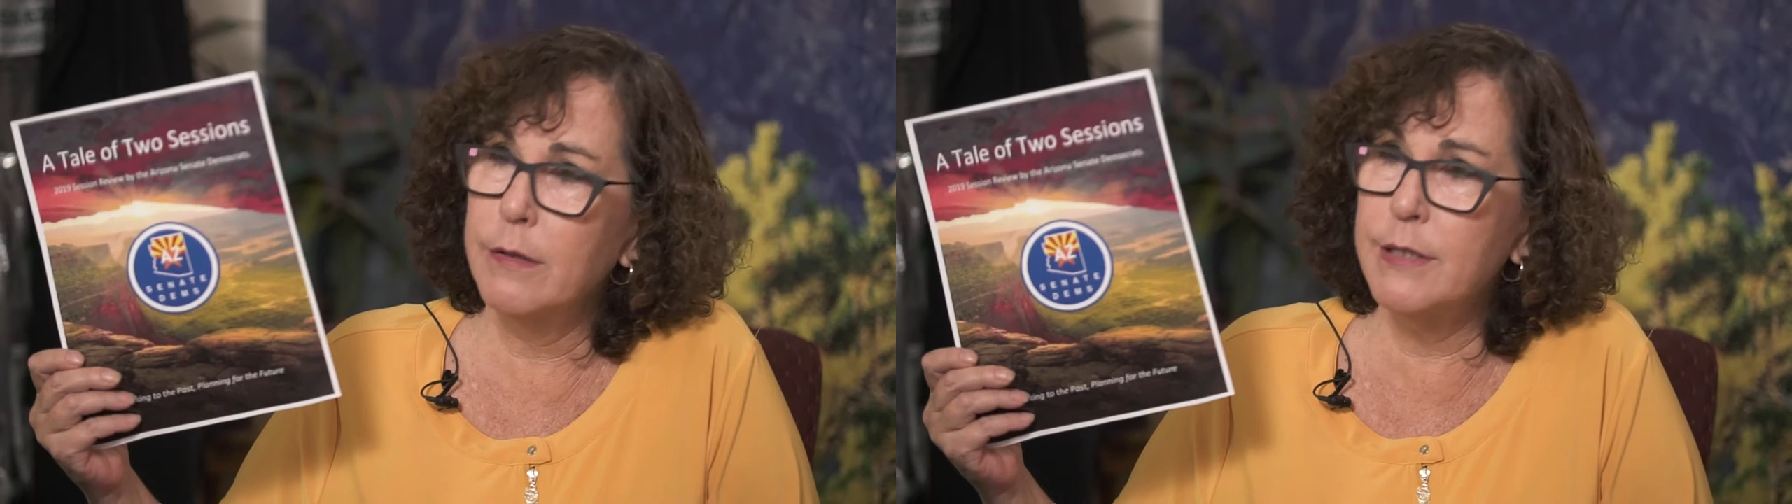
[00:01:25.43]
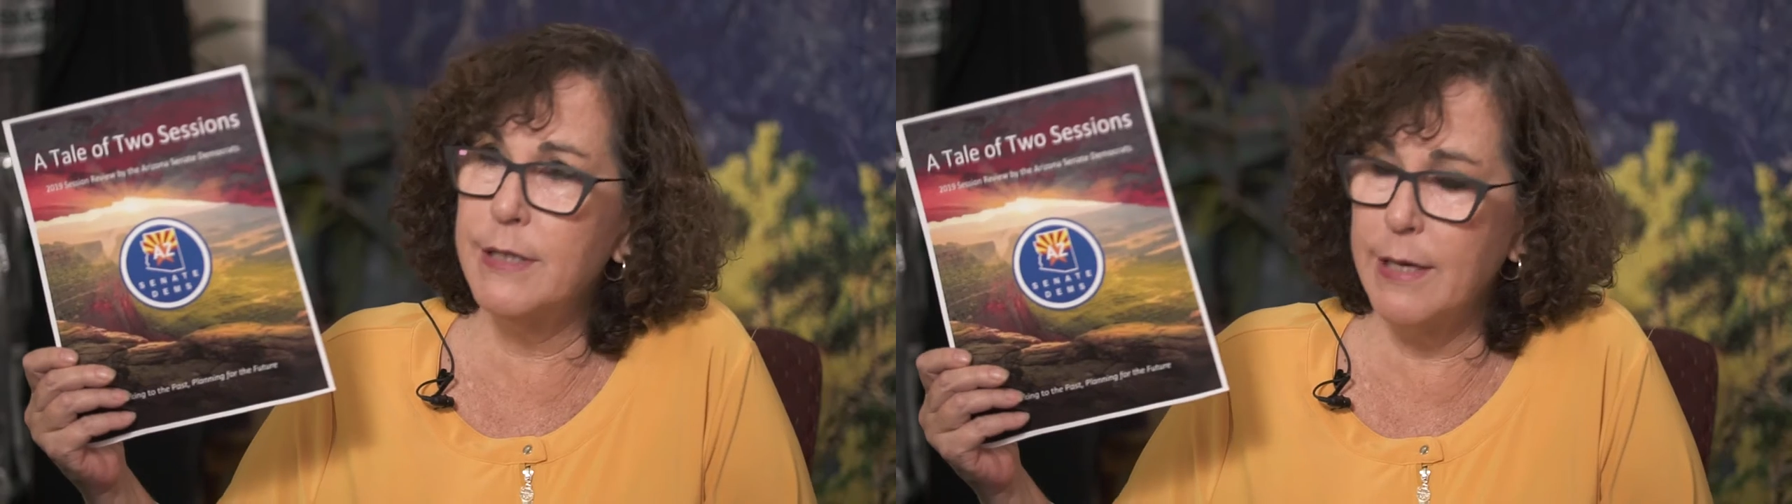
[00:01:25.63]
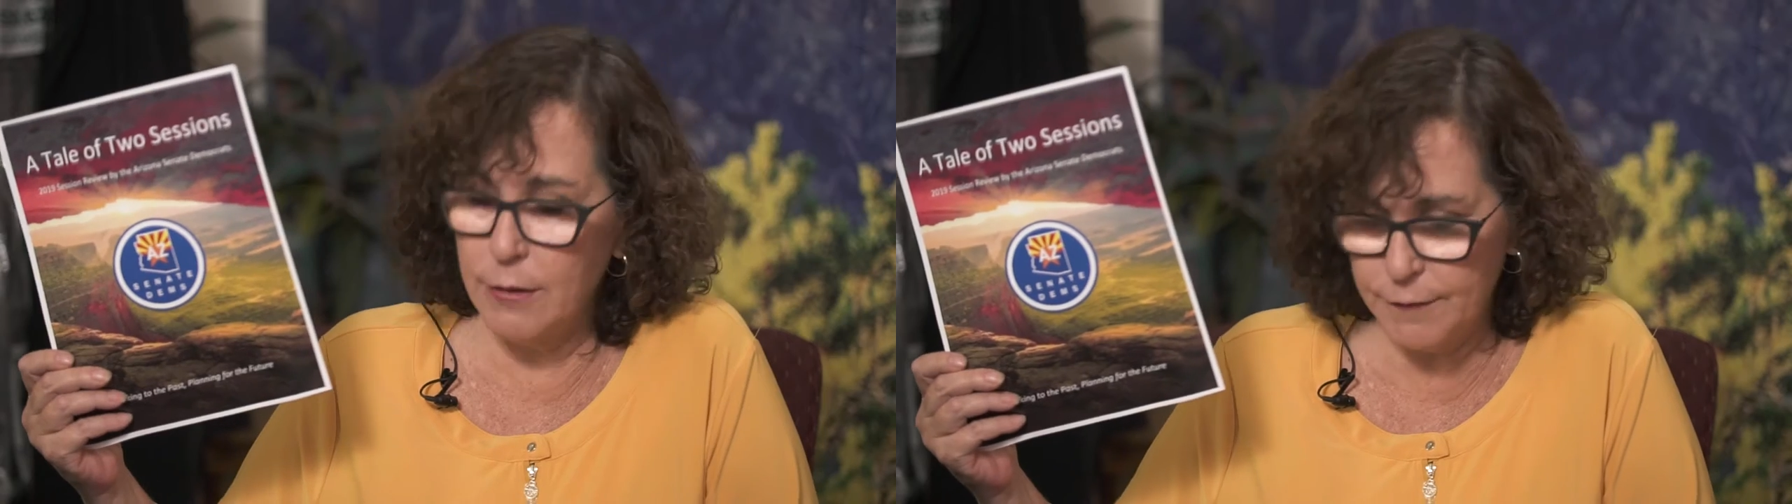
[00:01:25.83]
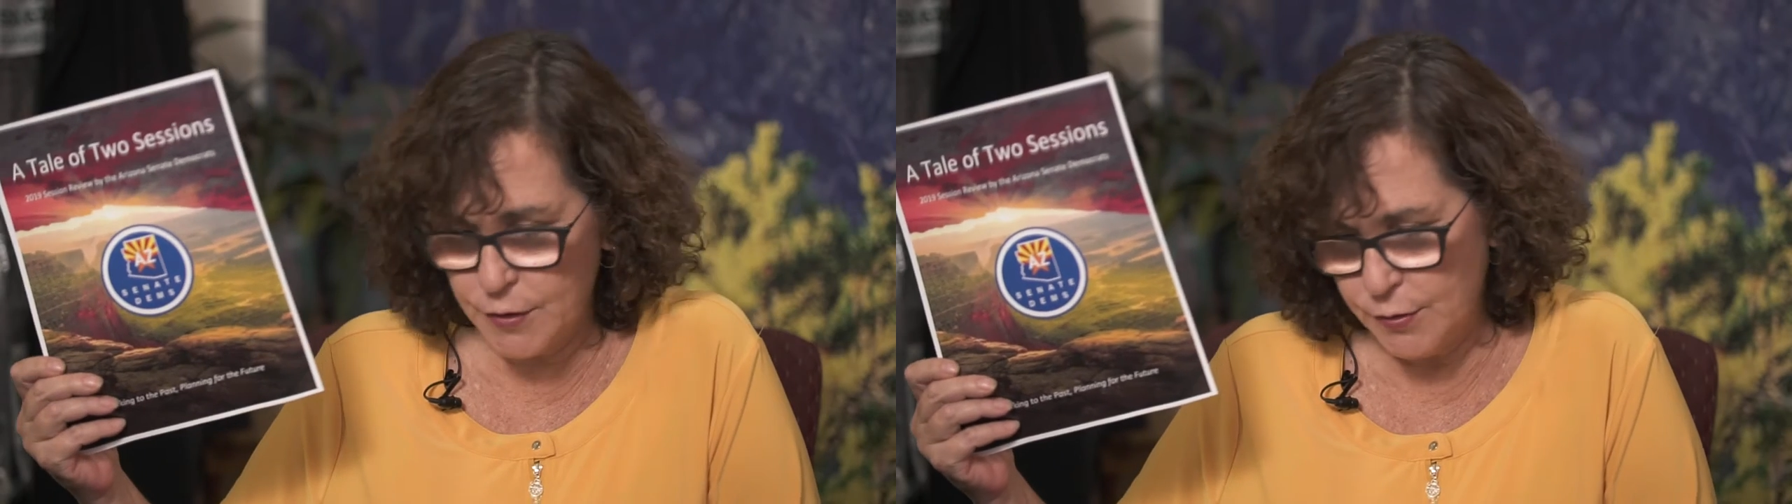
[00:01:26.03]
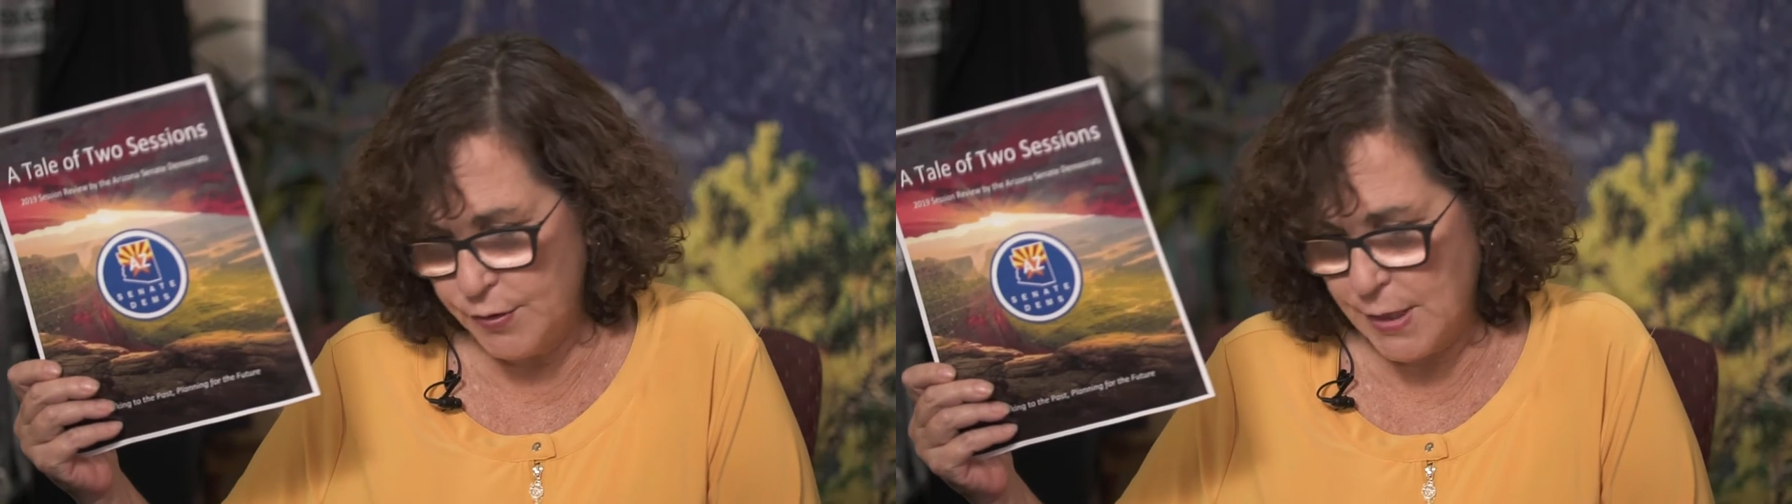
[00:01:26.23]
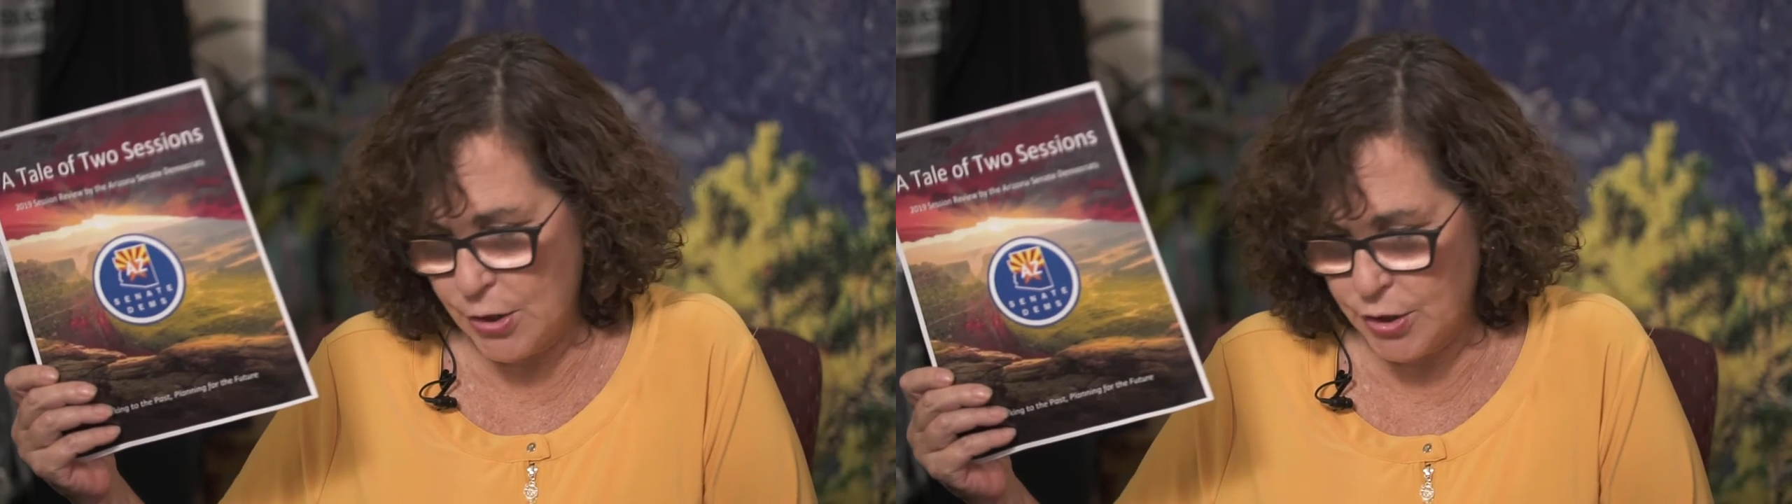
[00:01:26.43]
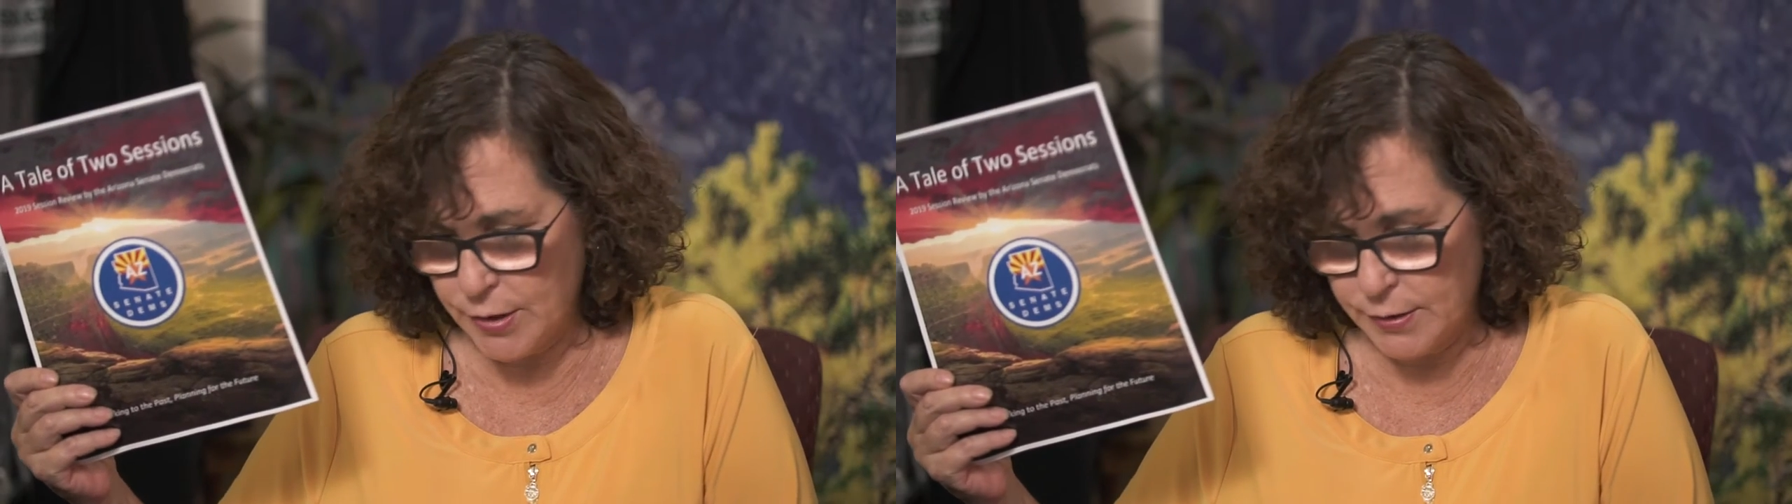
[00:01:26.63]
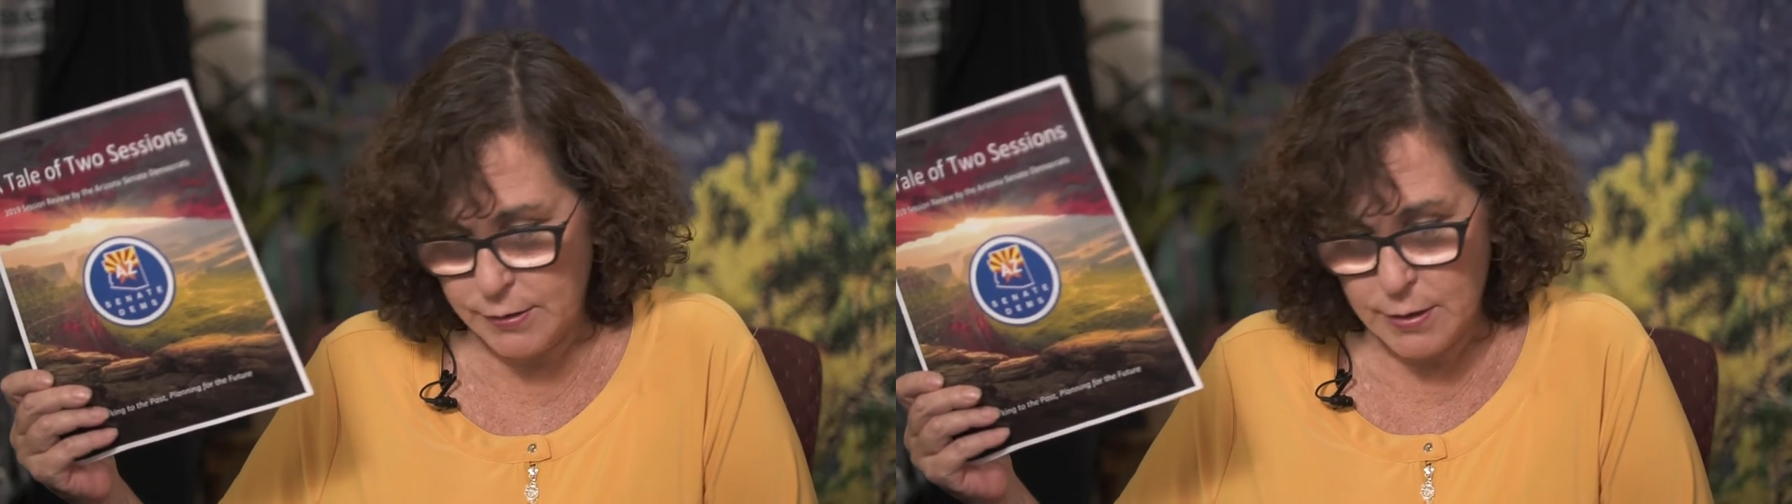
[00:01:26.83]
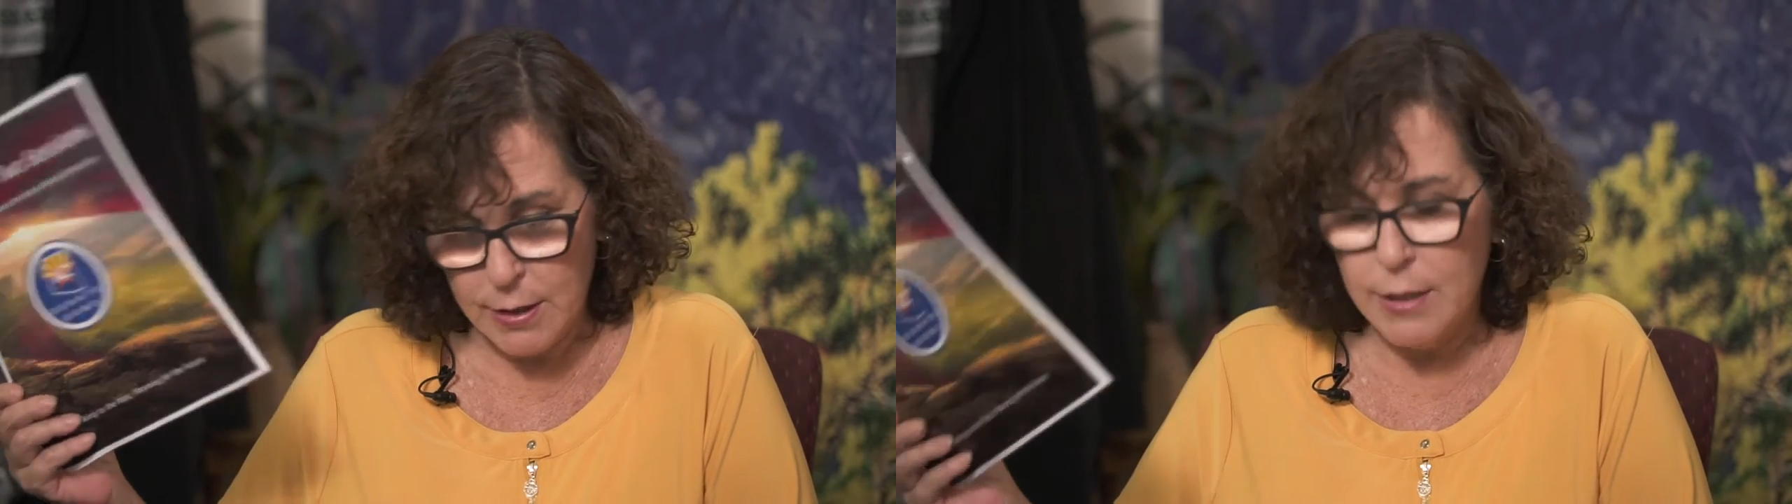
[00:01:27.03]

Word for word: The Tale of Two Sessions,